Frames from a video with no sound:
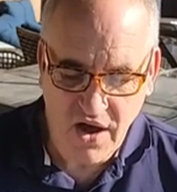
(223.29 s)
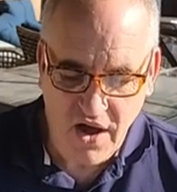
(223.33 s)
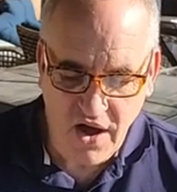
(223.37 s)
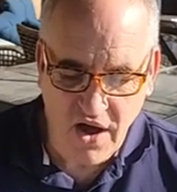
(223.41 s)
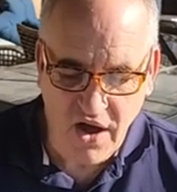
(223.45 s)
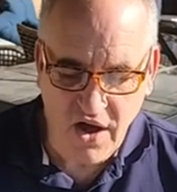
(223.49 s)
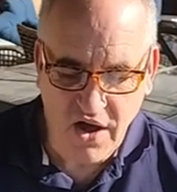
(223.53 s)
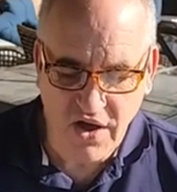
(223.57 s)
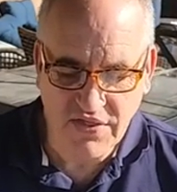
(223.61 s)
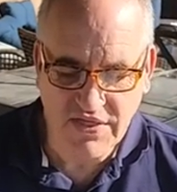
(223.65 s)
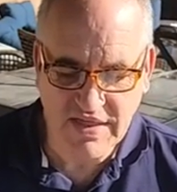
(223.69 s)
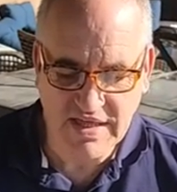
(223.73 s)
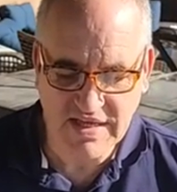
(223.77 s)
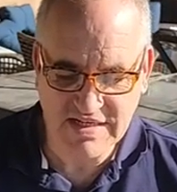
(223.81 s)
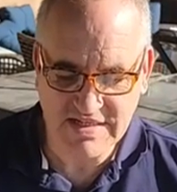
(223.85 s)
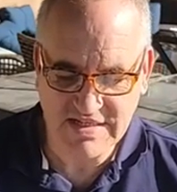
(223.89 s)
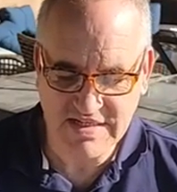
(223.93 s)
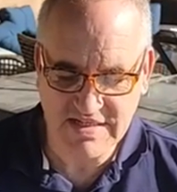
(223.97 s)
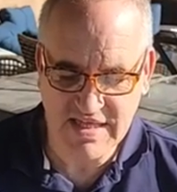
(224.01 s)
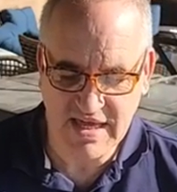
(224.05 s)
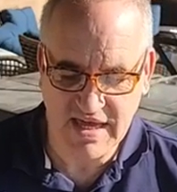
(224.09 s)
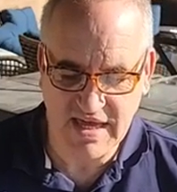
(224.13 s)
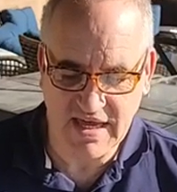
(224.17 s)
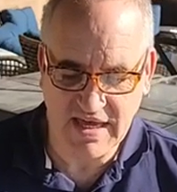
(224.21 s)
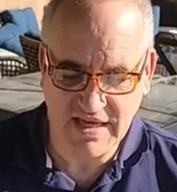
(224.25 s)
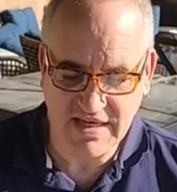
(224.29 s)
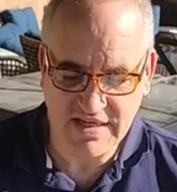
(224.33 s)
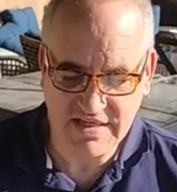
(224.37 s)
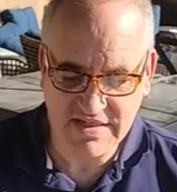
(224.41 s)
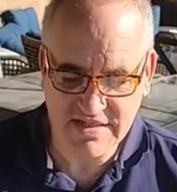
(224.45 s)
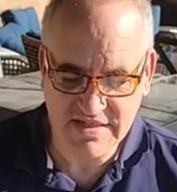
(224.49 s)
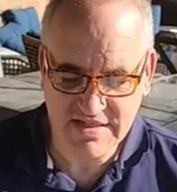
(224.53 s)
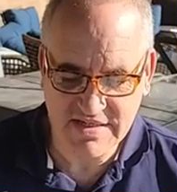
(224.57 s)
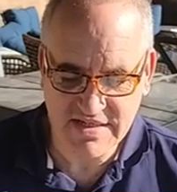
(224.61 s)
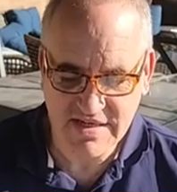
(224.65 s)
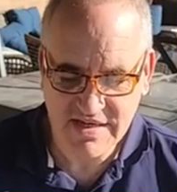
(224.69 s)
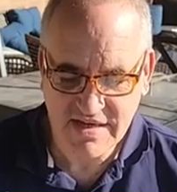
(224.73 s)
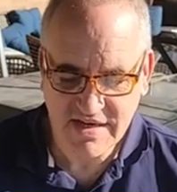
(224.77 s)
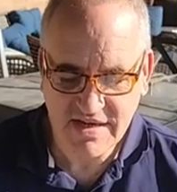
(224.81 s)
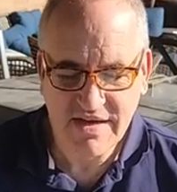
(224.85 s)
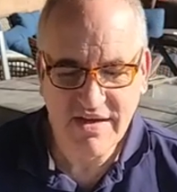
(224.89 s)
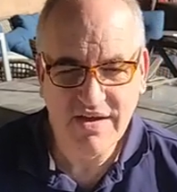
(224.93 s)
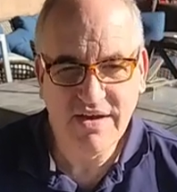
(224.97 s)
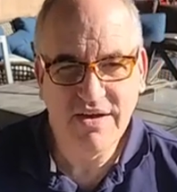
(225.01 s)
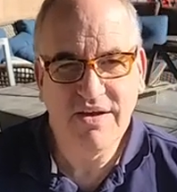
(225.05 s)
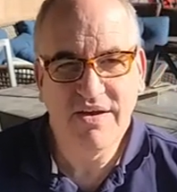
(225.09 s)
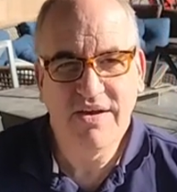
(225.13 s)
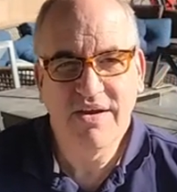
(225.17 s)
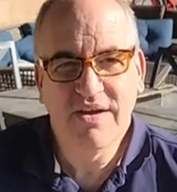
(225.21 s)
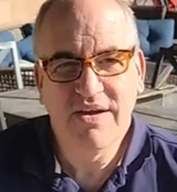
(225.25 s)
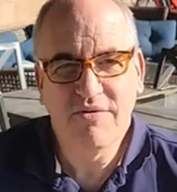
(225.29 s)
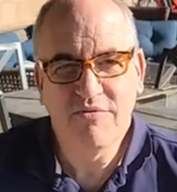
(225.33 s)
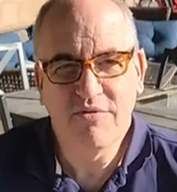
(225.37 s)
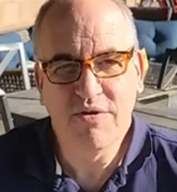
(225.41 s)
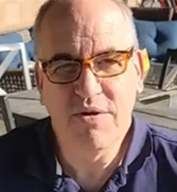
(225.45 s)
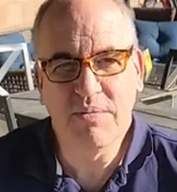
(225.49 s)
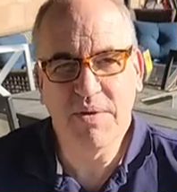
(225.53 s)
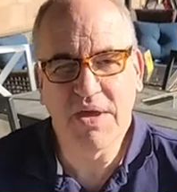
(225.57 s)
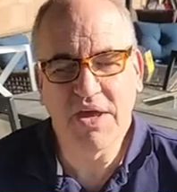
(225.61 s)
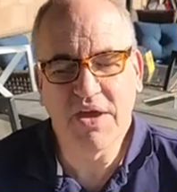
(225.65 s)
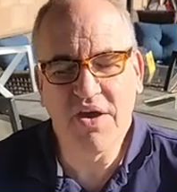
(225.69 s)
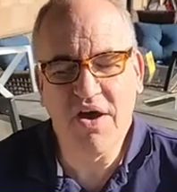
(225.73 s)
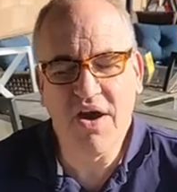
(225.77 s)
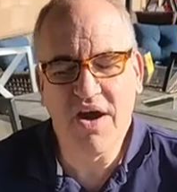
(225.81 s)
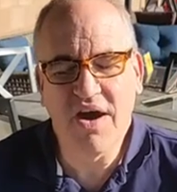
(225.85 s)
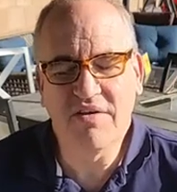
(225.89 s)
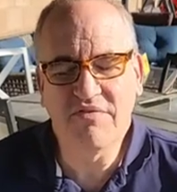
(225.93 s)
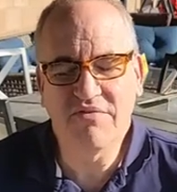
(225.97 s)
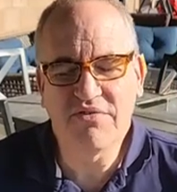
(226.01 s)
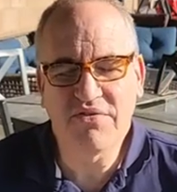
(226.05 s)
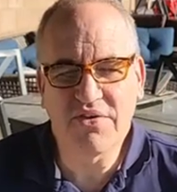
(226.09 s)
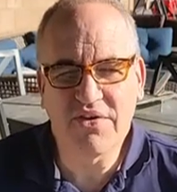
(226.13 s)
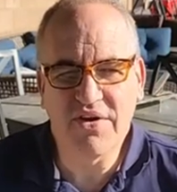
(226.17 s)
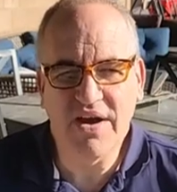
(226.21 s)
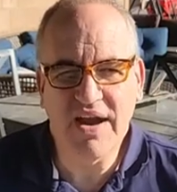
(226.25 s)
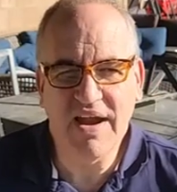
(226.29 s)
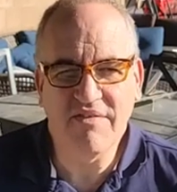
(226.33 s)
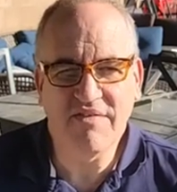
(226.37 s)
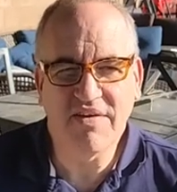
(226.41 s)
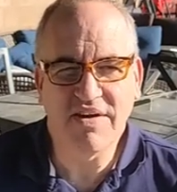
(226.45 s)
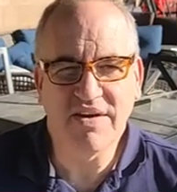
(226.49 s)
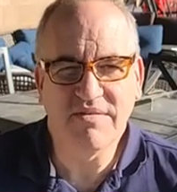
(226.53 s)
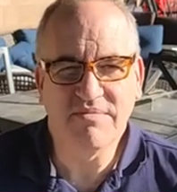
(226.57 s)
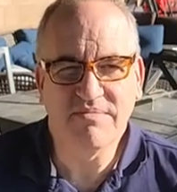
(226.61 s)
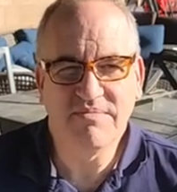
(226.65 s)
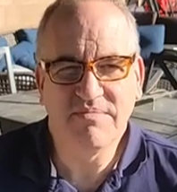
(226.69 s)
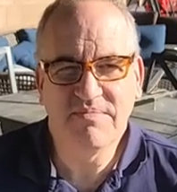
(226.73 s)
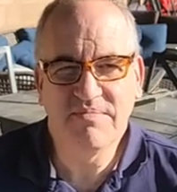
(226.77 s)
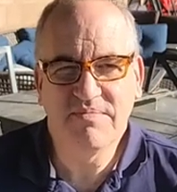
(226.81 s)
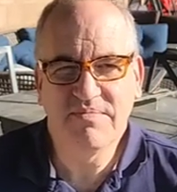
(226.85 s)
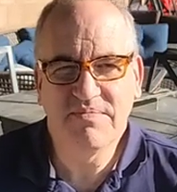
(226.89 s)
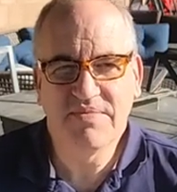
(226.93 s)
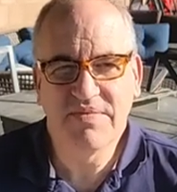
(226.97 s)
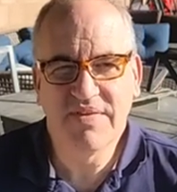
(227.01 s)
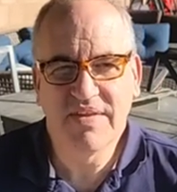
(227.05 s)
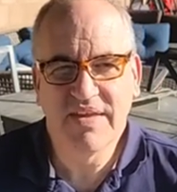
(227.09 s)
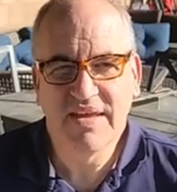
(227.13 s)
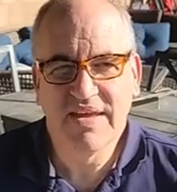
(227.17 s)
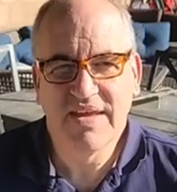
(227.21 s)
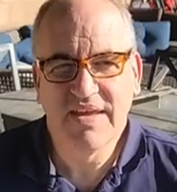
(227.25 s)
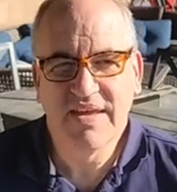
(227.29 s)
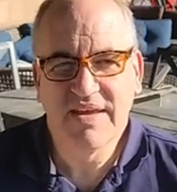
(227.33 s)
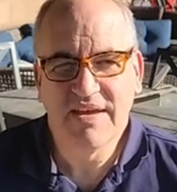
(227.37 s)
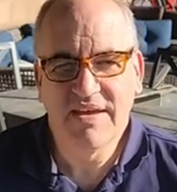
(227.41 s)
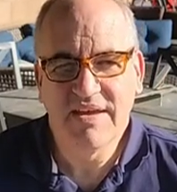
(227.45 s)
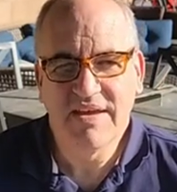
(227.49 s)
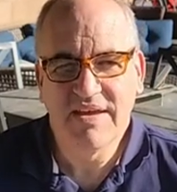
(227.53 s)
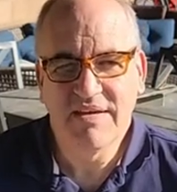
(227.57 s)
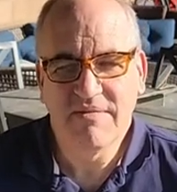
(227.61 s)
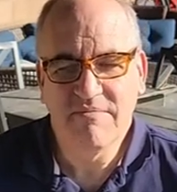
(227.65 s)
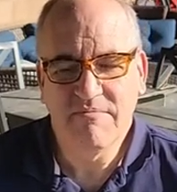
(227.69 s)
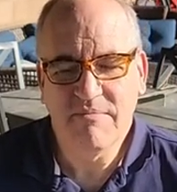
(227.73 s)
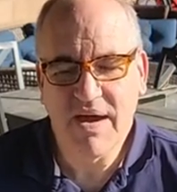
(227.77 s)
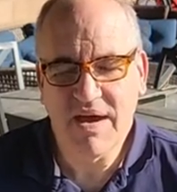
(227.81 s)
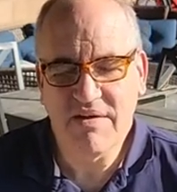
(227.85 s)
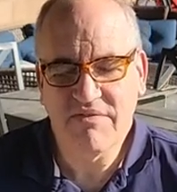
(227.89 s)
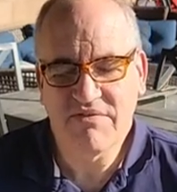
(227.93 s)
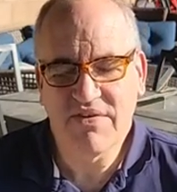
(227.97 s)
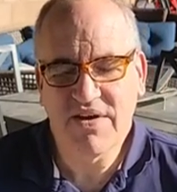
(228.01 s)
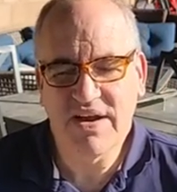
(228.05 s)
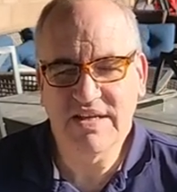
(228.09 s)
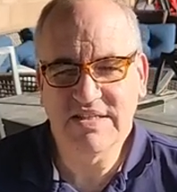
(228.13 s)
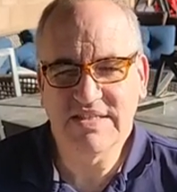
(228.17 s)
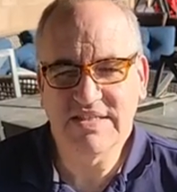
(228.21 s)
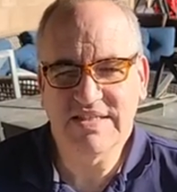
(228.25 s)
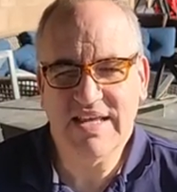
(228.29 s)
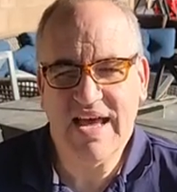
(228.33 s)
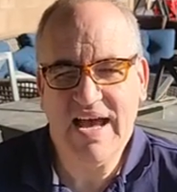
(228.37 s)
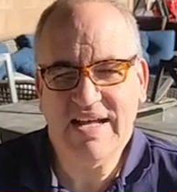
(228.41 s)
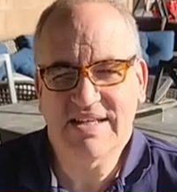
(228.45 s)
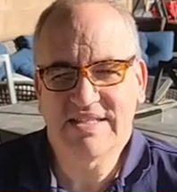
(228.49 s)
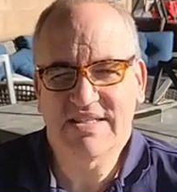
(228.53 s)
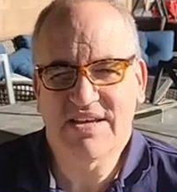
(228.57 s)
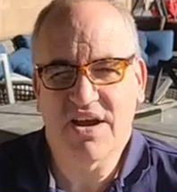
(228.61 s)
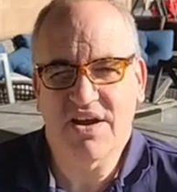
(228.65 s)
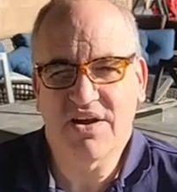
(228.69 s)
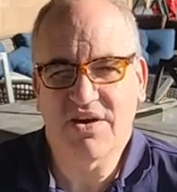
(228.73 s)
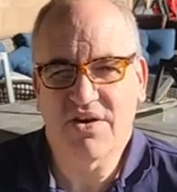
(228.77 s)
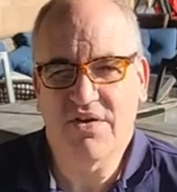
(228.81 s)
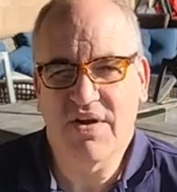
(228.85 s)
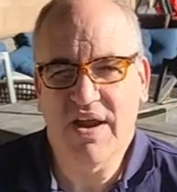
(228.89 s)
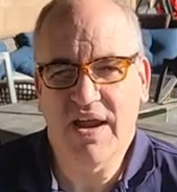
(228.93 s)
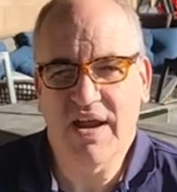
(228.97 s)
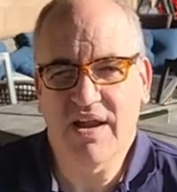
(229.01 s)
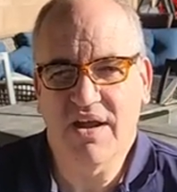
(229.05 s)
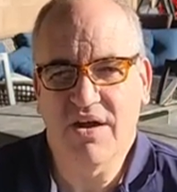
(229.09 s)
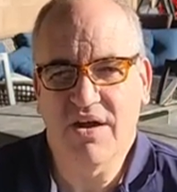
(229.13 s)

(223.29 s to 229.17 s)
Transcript: All these things will be gone forever. My friends, that's our great